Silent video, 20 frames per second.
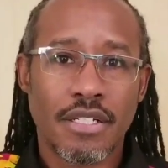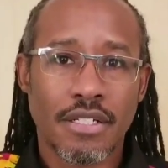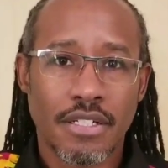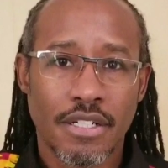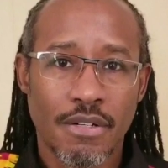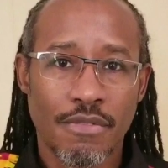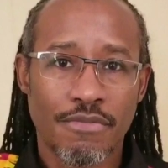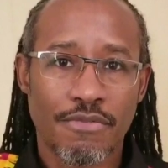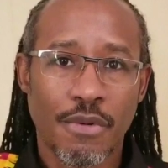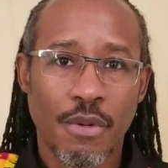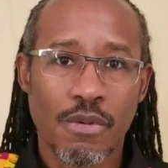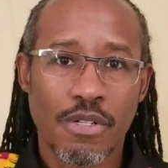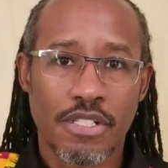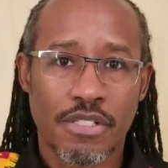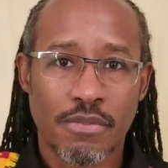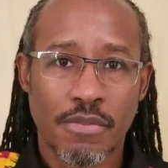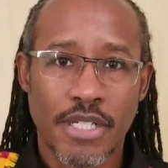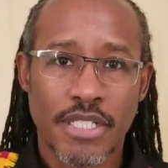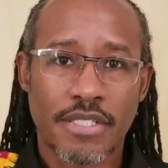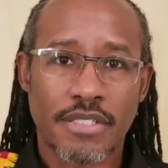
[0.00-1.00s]
come forward
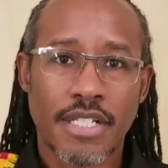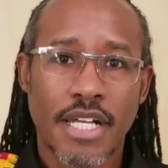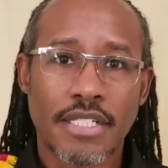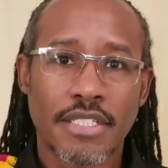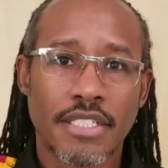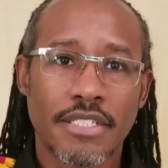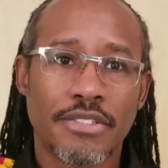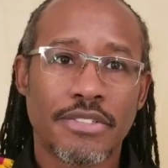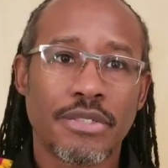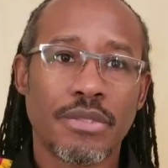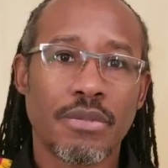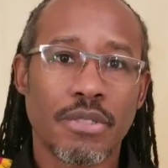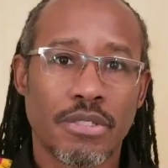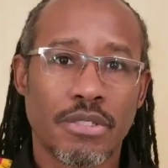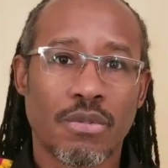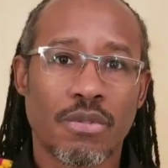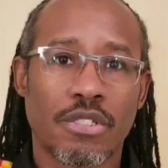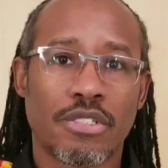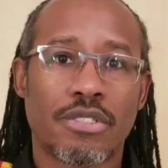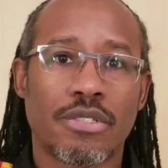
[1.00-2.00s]
as much as I need to
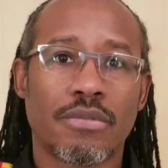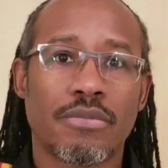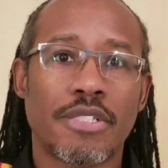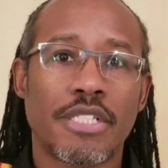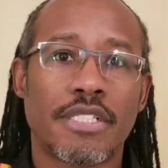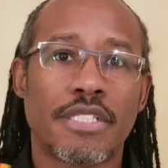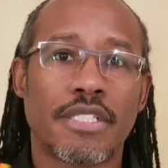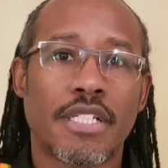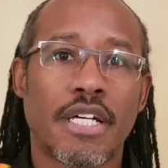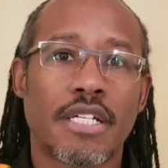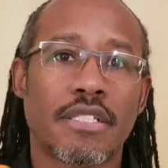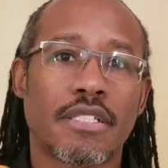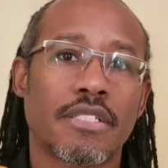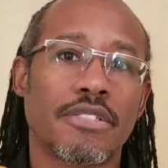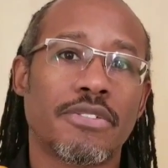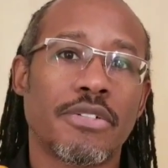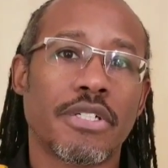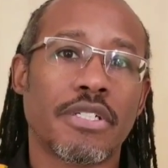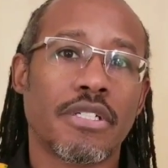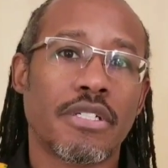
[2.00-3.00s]
in order to reset the
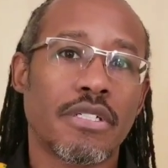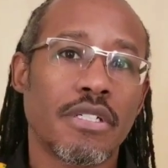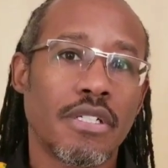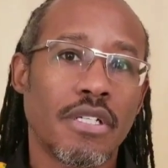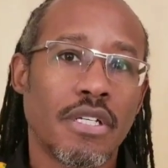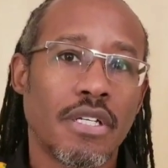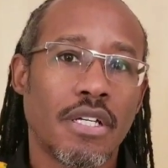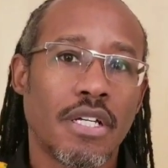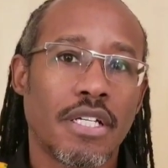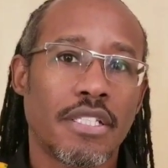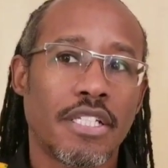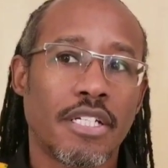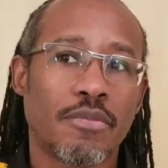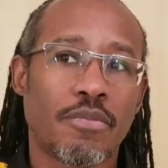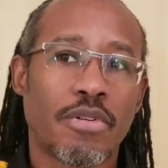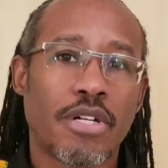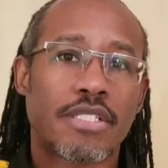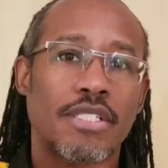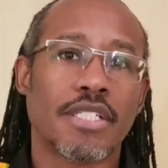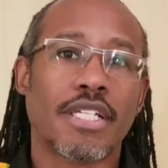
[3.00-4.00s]
trigger, and then
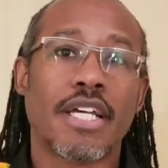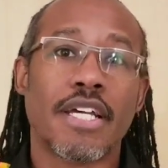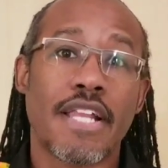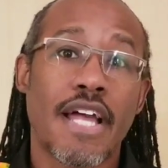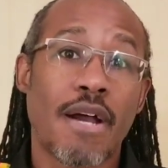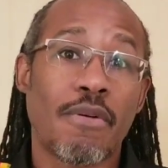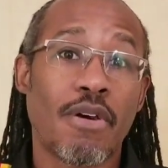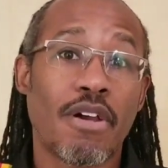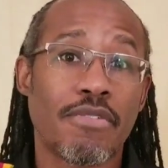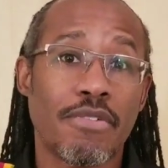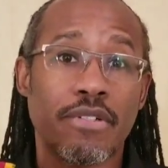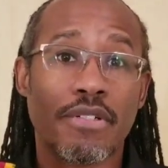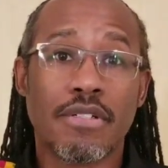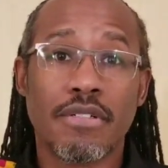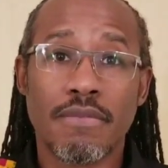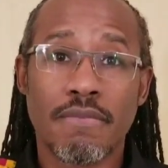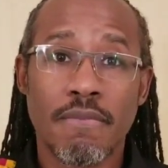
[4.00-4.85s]
press again. However,